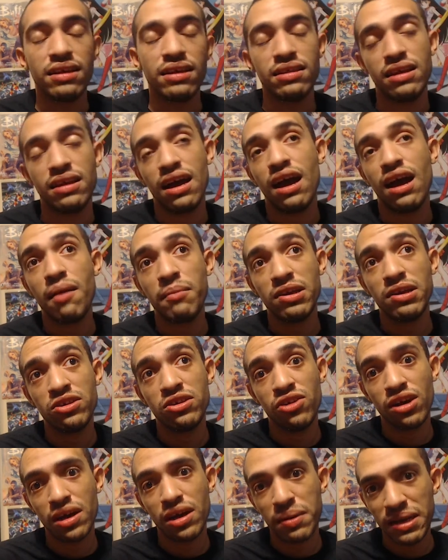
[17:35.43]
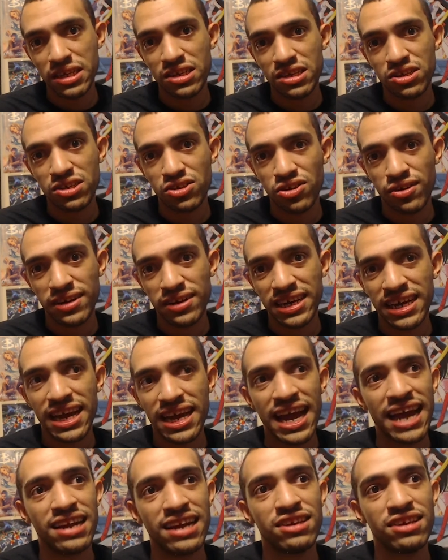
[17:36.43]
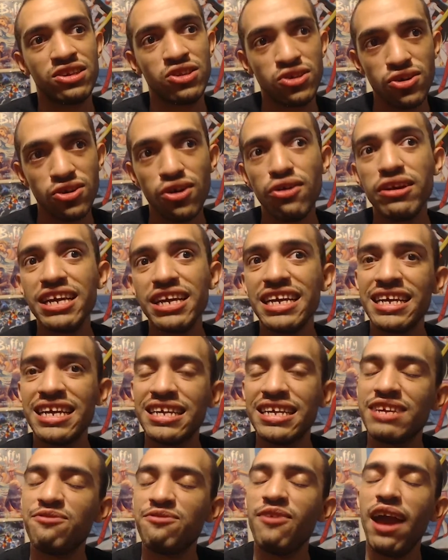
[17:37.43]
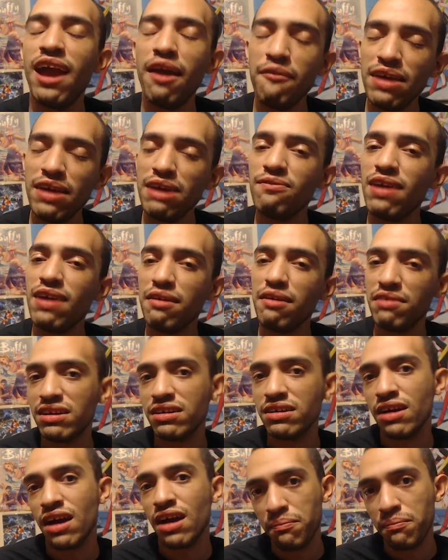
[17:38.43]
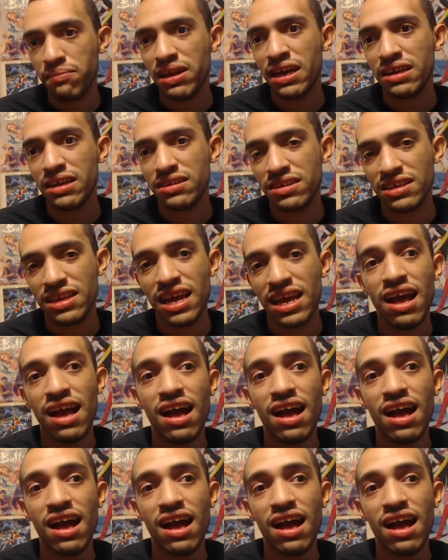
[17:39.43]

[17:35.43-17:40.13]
Now I'm gonna talk about the story, and the story is very, very complex.